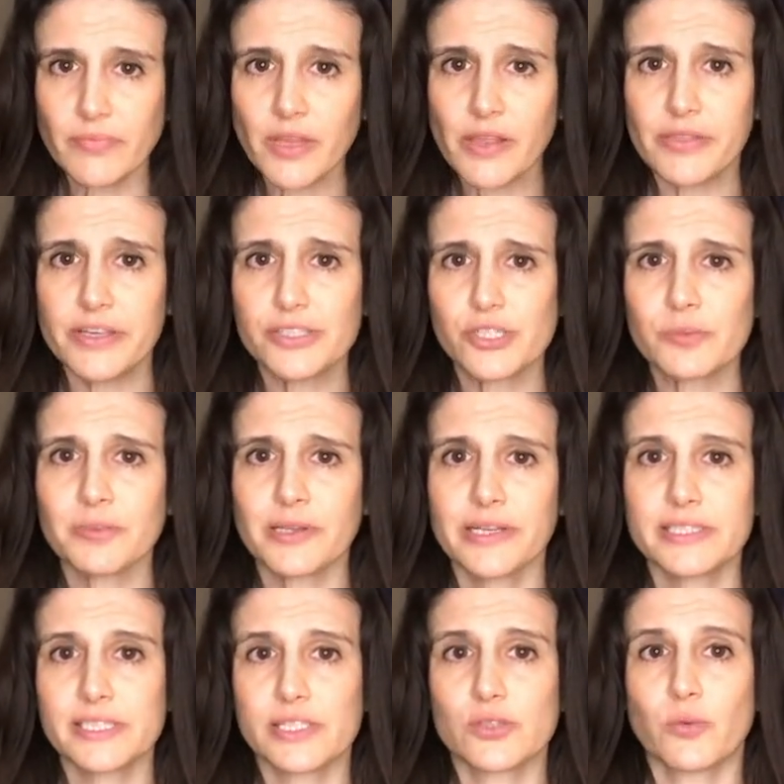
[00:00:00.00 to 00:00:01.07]
These are
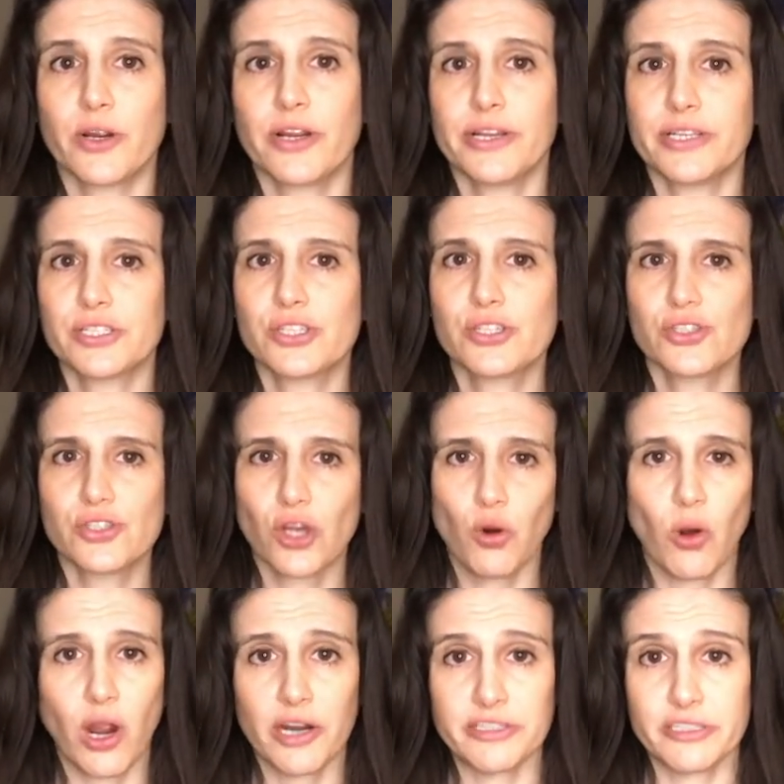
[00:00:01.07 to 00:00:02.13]
places where it is
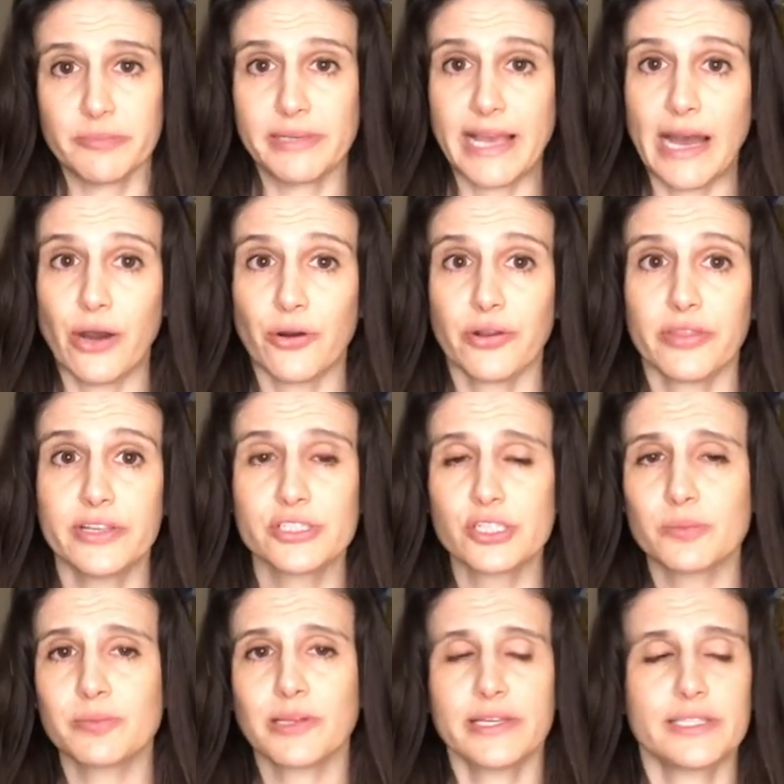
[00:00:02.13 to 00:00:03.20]
so hard to be out. These are
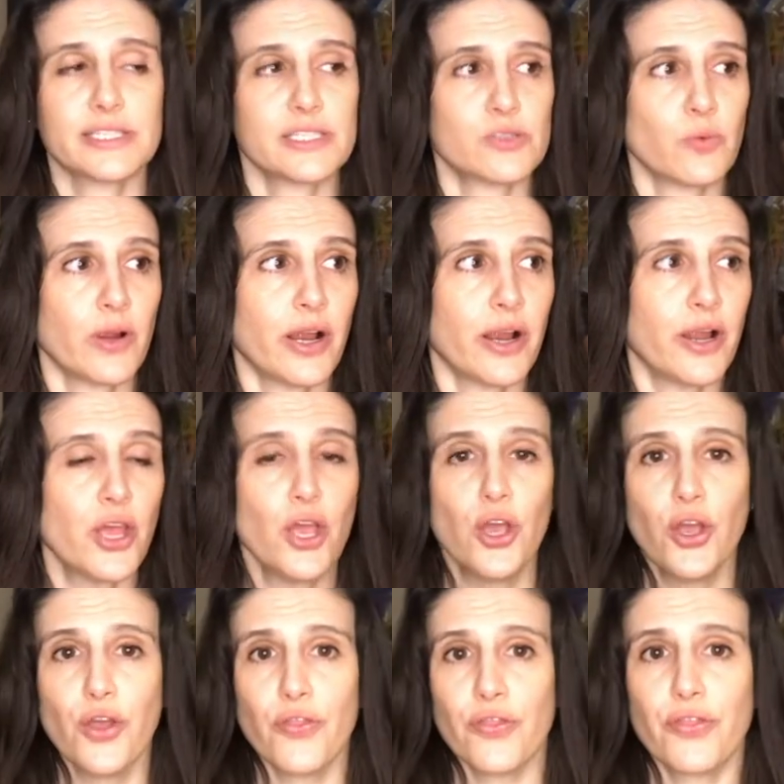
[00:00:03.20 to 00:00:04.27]
places where
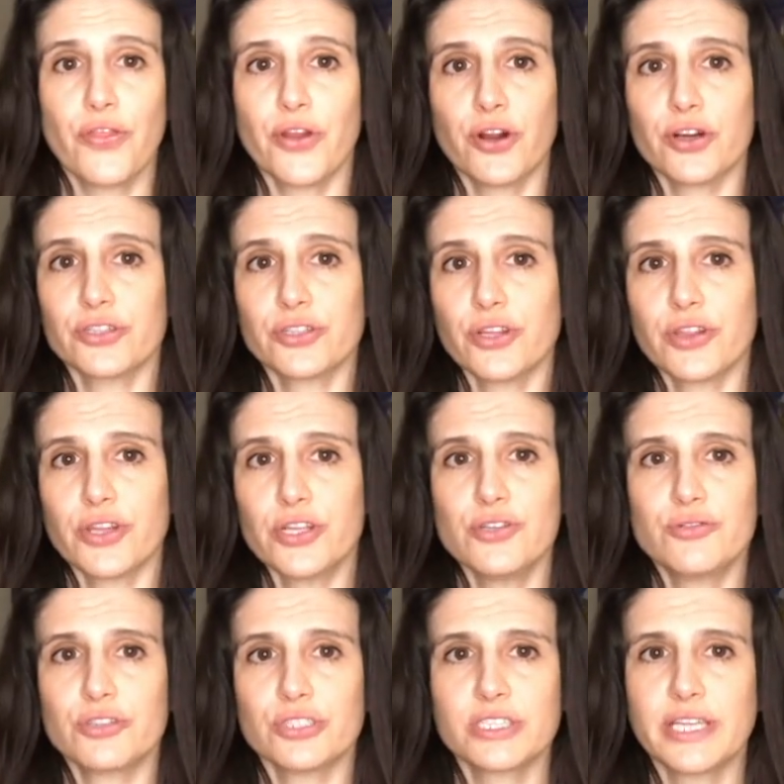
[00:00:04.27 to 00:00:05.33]

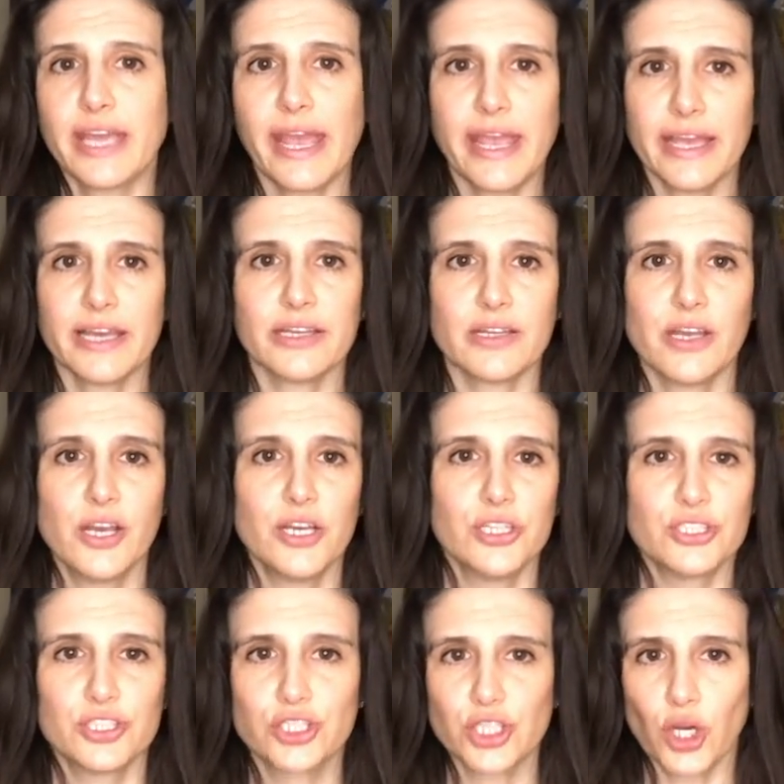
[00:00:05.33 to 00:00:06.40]
you just can't
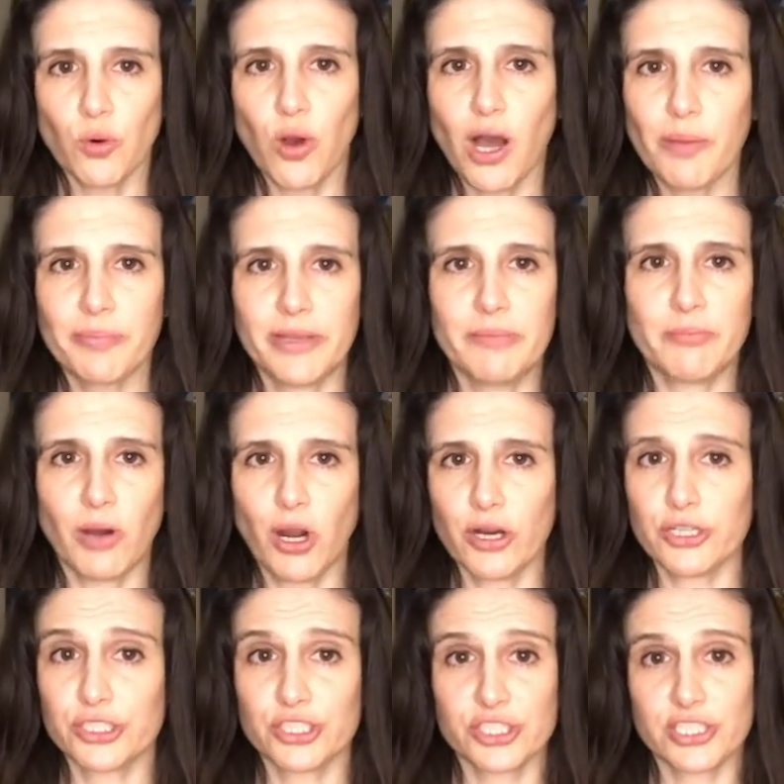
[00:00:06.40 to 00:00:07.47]
show up in
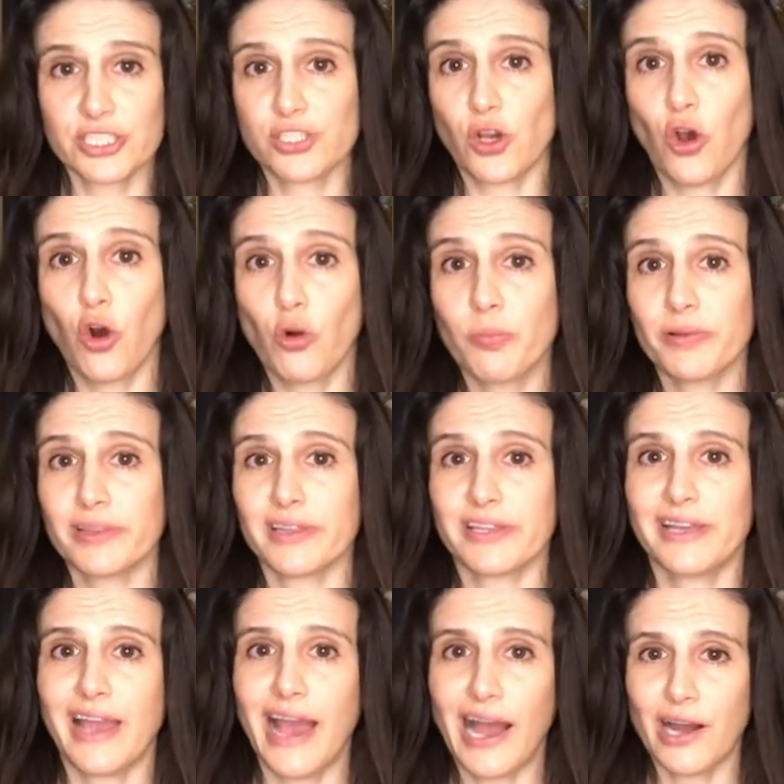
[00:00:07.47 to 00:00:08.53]
bars just as
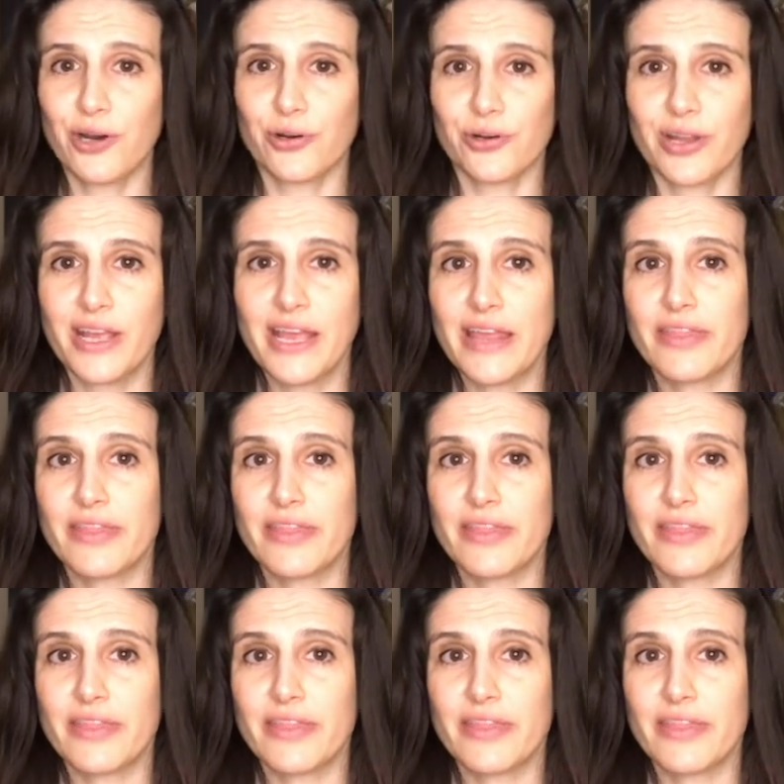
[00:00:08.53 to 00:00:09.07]
openly out.